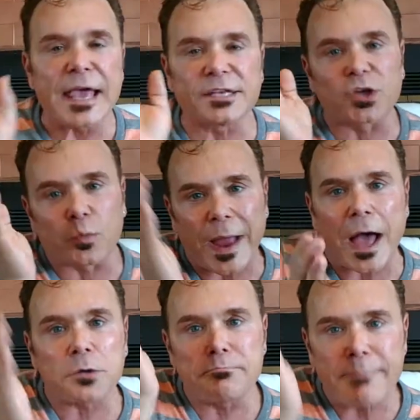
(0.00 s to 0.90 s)
is
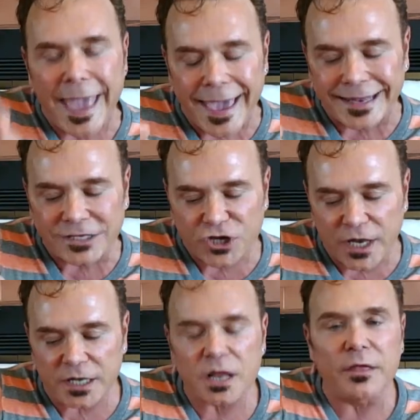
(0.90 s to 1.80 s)
around
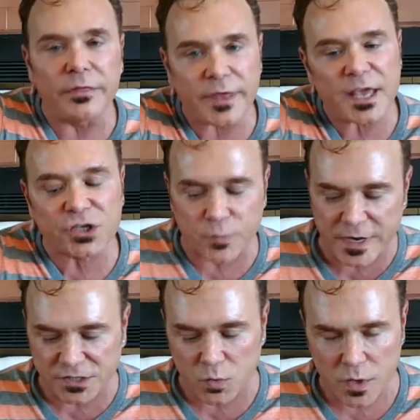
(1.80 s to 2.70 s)
managing these
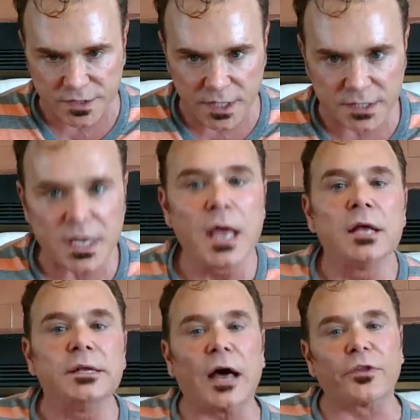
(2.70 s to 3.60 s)
resources.
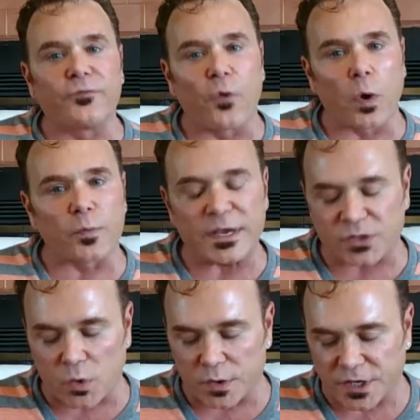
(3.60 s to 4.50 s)
Now, the 4
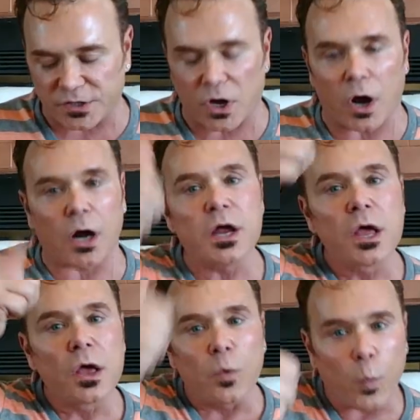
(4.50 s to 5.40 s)
resources
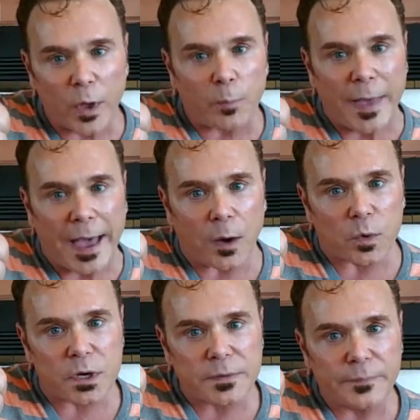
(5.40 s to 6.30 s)
are
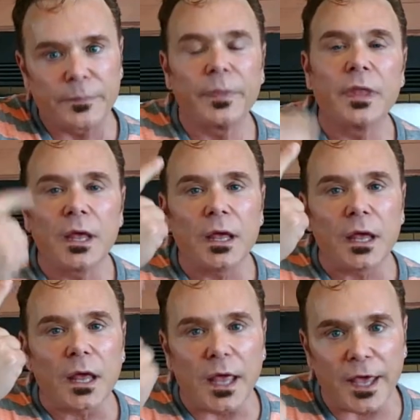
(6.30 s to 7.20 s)
willpower,
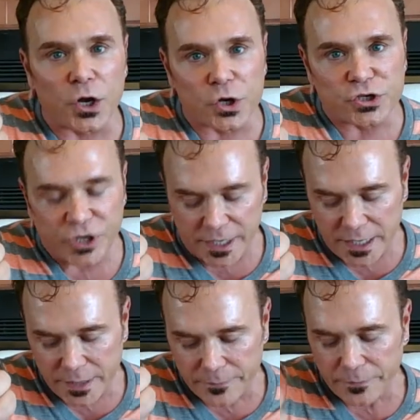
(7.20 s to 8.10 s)

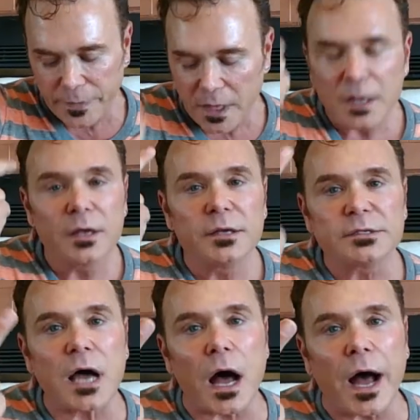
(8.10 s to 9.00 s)
energy,
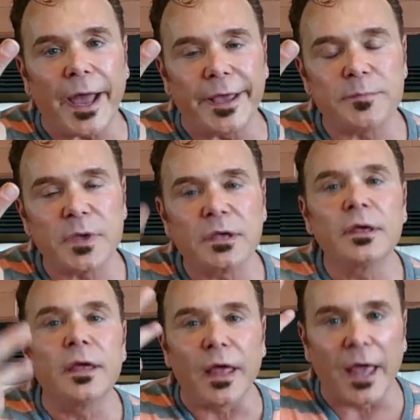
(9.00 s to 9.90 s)
time,
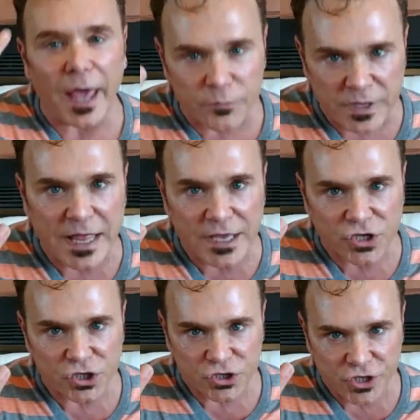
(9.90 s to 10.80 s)
and
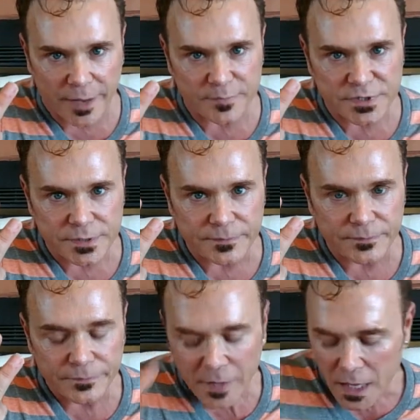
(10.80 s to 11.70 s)
relationships.
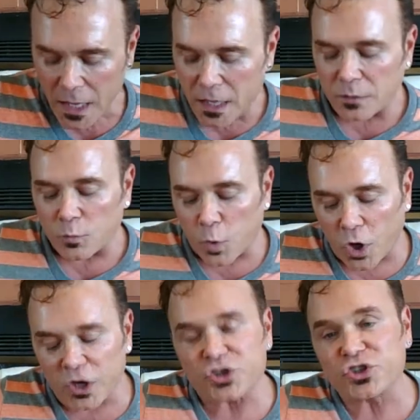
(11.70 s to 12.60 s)

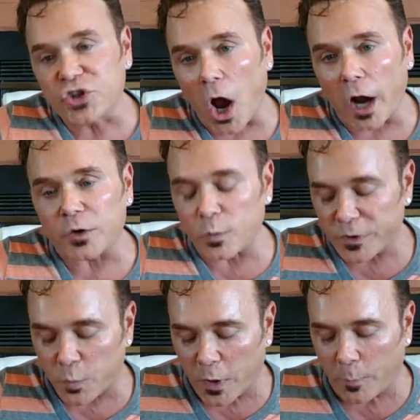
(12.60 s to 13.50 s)
We're going to start
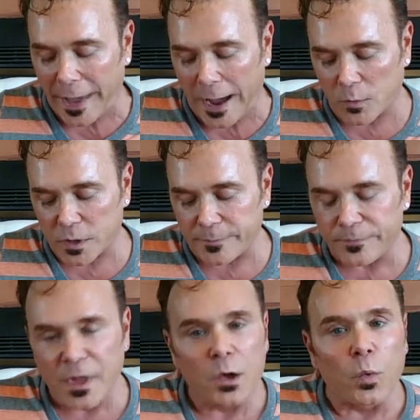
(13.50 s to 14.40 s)
with willpower.
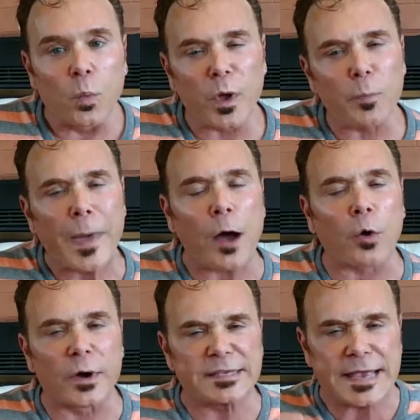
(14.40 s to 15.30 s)

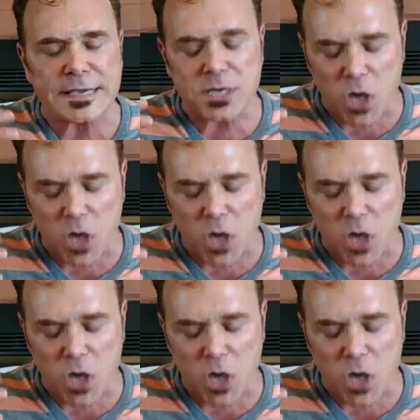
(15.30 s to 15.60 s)
Willpower is a